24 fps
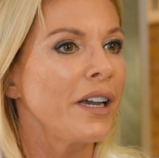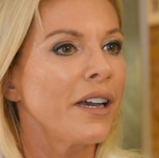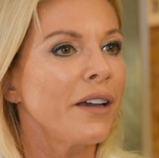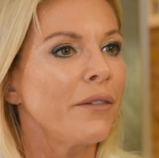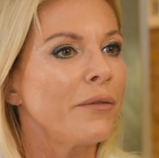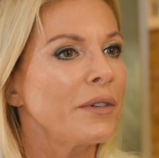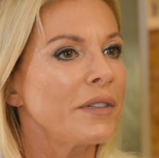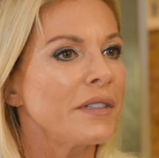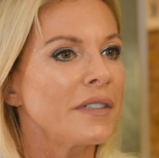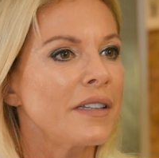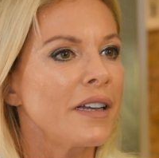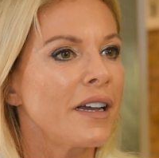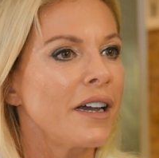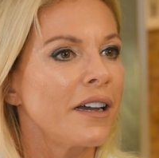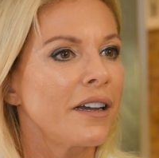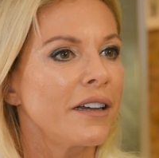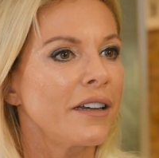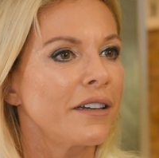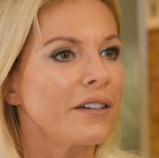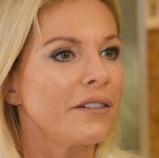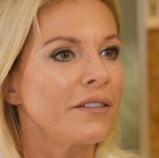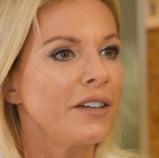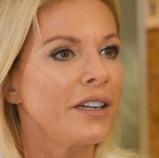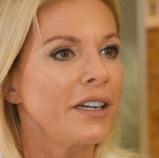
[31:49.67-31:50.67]
Yeah, what's
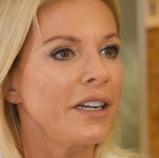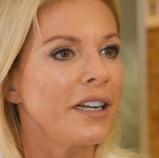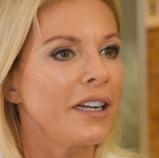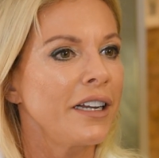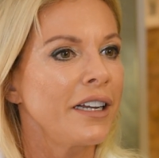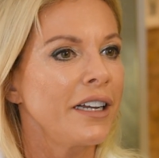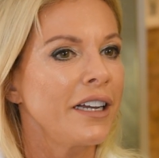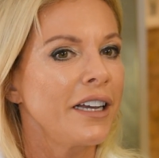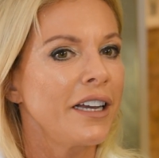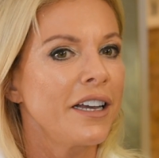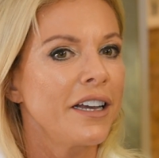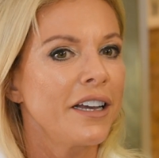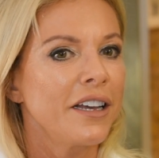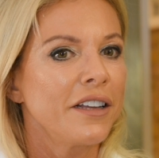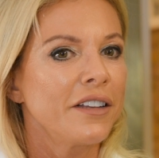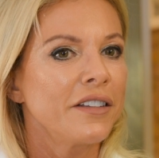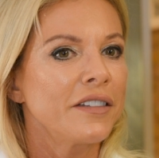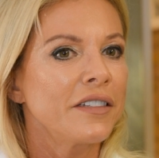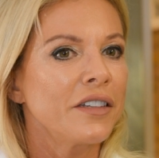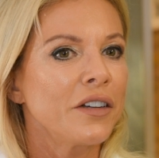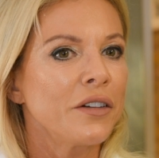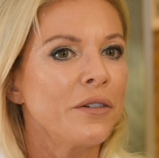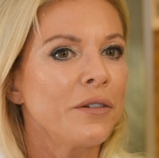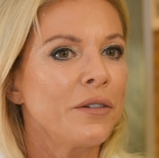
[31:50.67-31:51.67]
there, really.
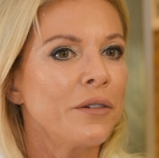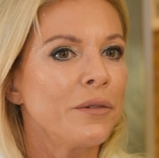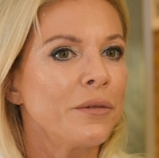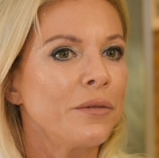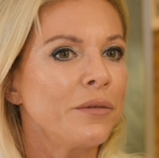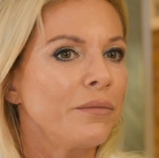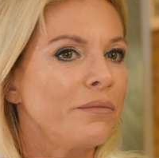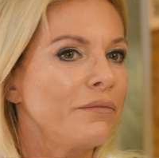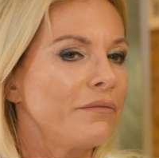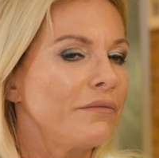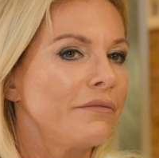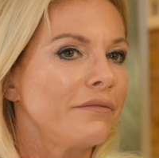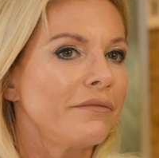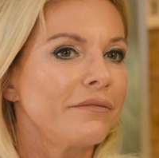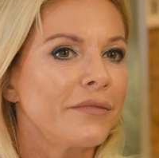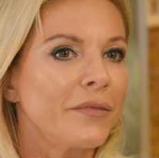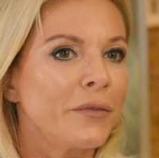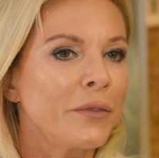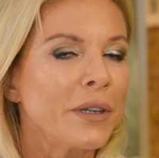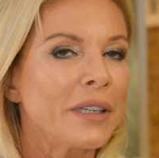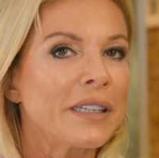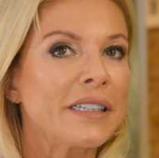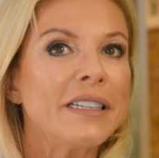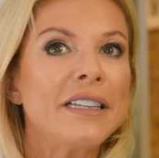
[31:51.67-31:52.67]
So
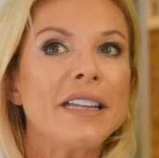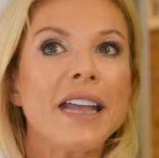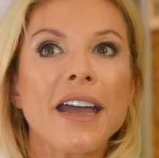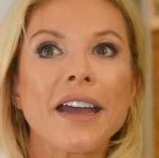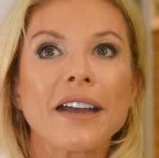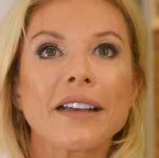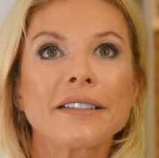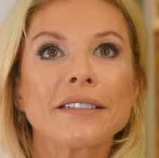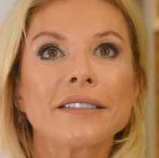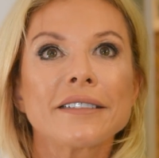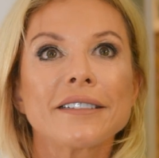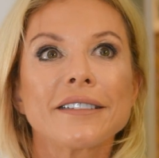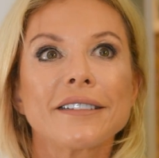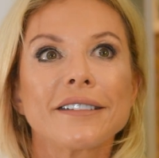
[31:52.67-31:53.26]
what's next?